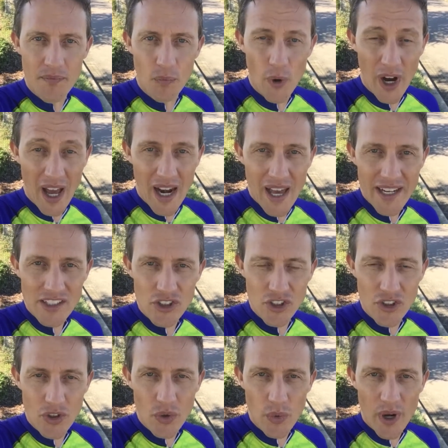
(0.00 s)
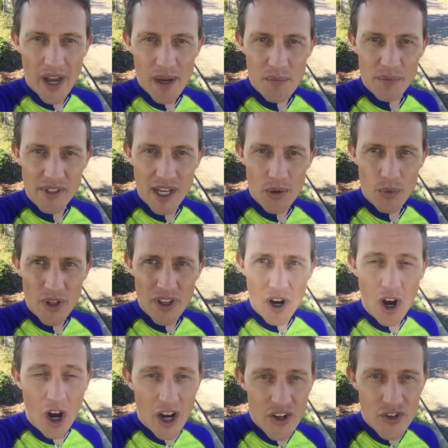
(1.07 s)
what I like to do when I'm done with a
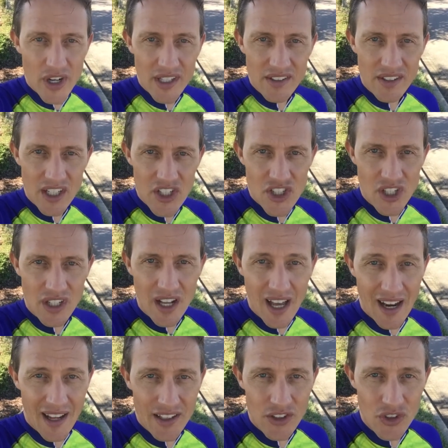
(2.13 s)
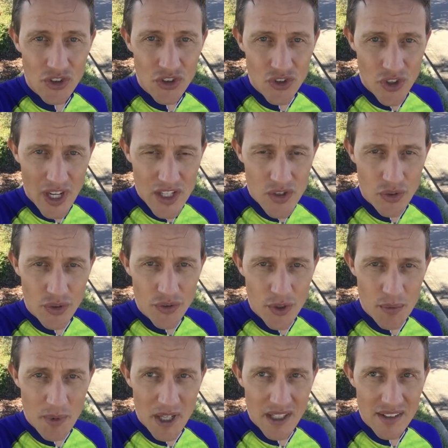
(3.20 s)
hard training session. I like to stretch for a
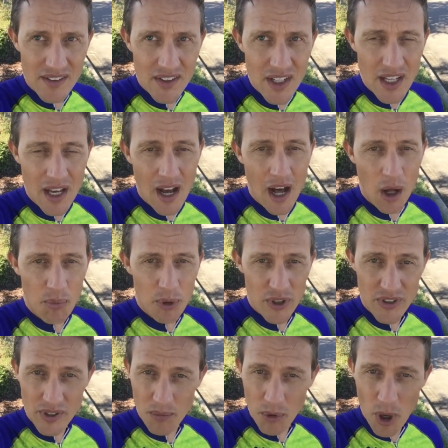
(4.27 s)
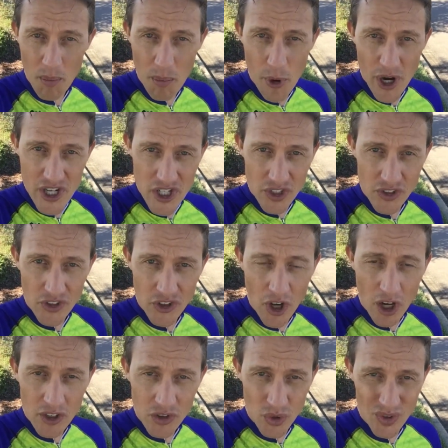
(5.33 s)
few minutes. I'll put some compression
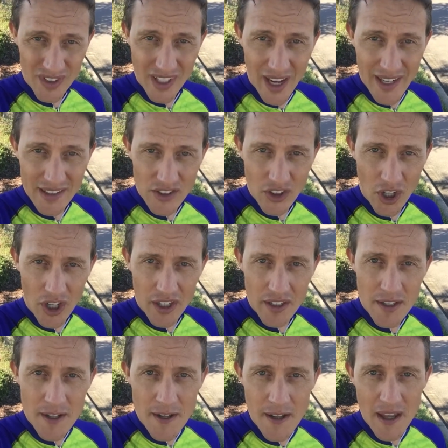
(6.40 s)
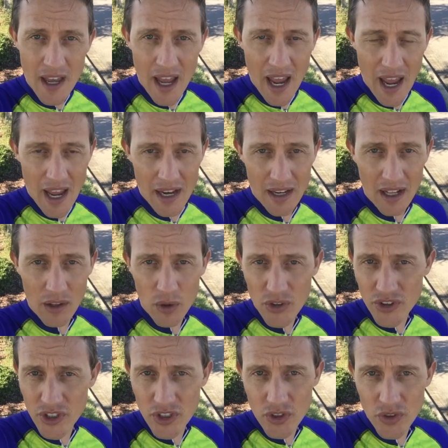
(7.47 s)
socks or tights on, and I'll
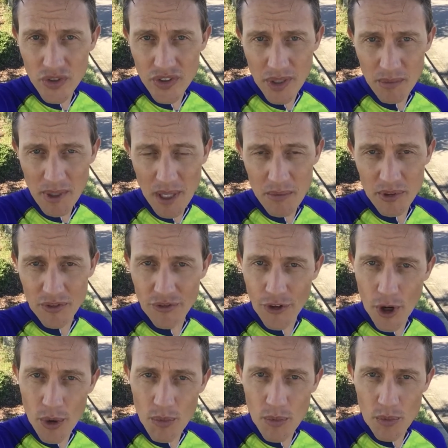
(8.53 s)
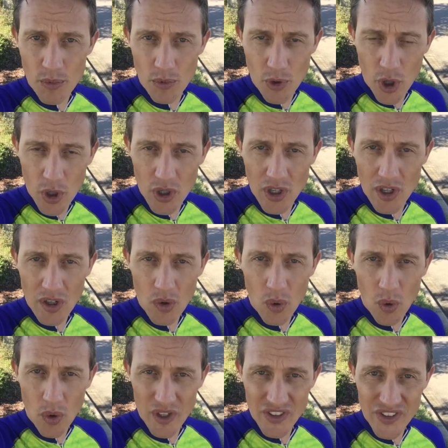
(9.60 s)
also use sometimes a foam roller
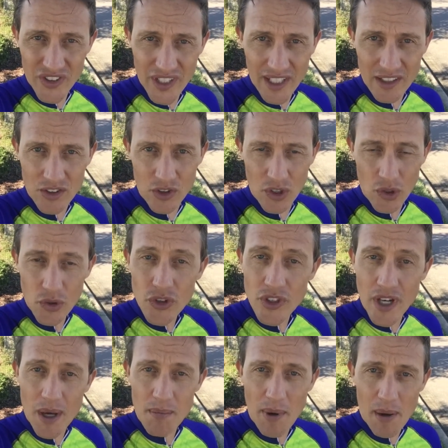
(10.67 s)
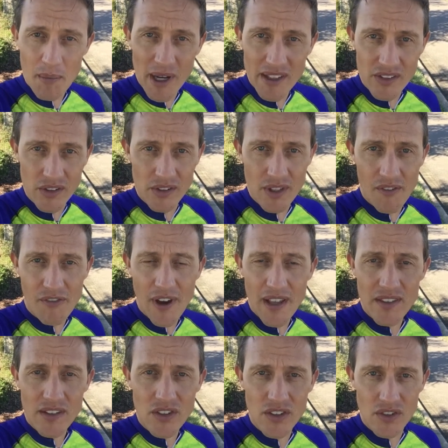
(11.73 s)
or a stick to loosen up my muscles. I
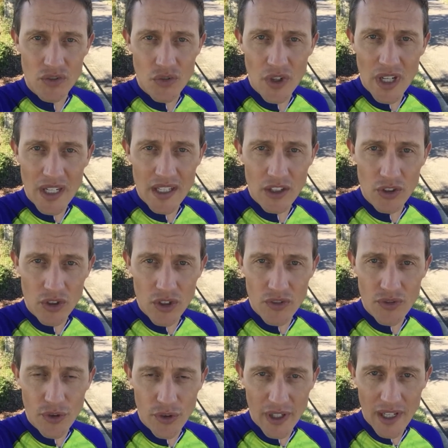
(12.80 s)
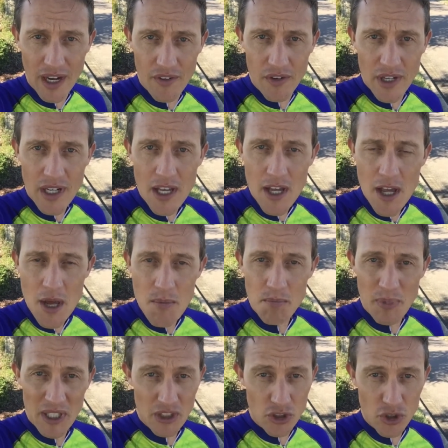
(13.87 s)
find this is really good for recovery,
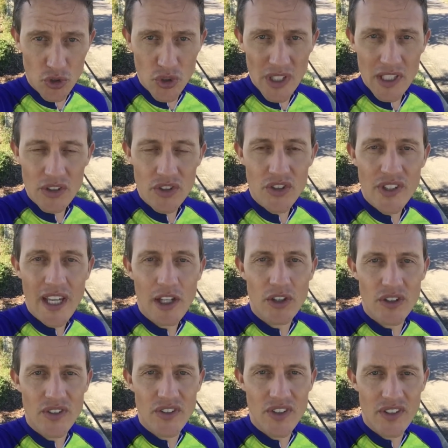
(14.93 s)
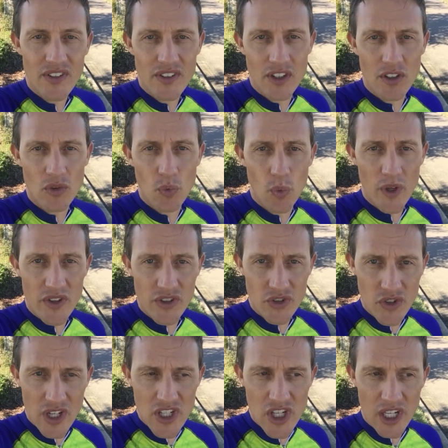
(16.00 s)
but you do need to stay consistent with
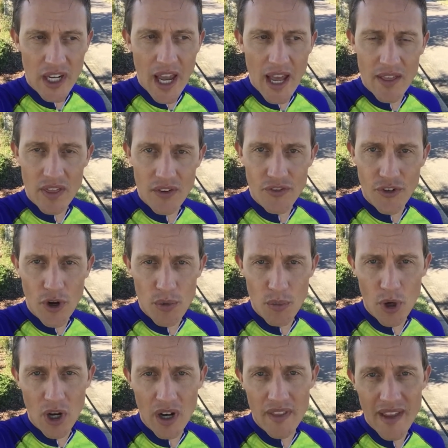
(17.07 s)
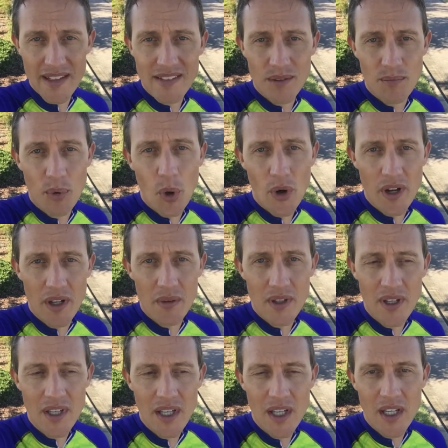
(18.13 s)
stretching and the foam roller. That's important,
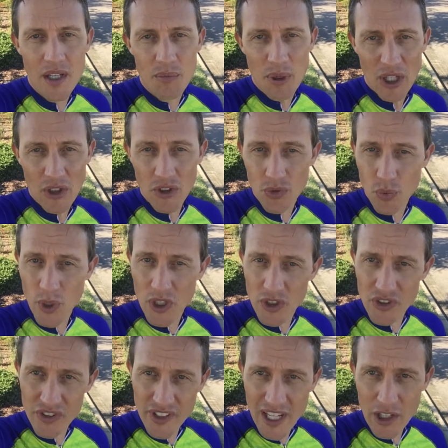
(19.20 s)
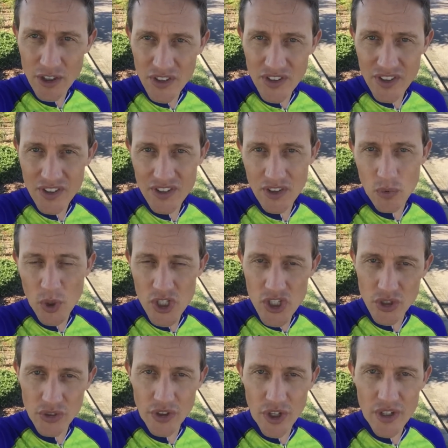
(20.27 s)
because when you stay consistent, what
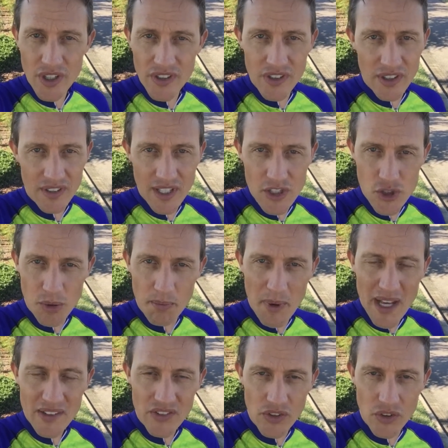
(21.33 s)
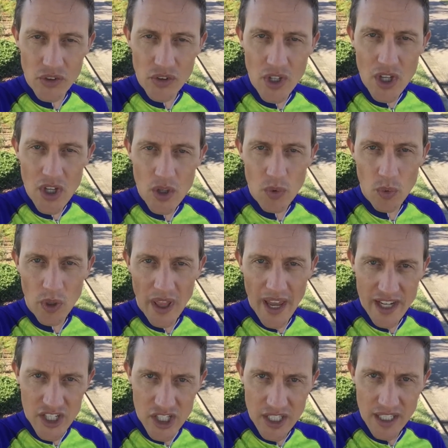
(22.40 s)
you'll notice is that your muscles will
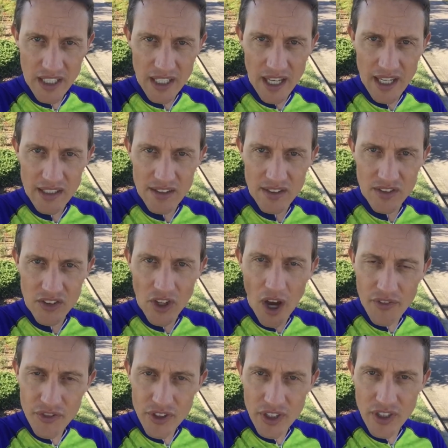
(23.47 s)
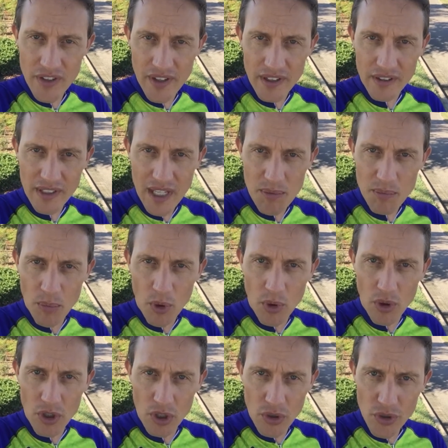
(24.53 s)
actually get softer, they'll get
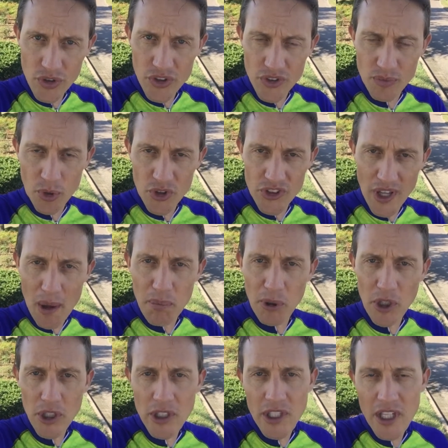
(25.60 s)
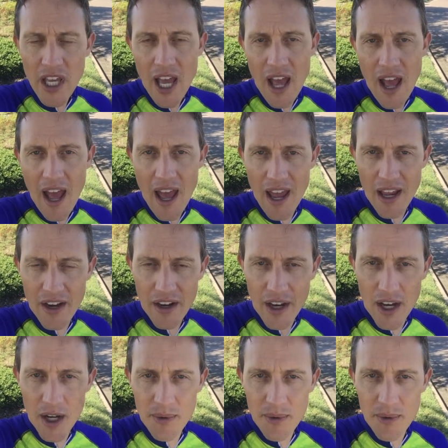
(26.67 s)
more loose, more supple, and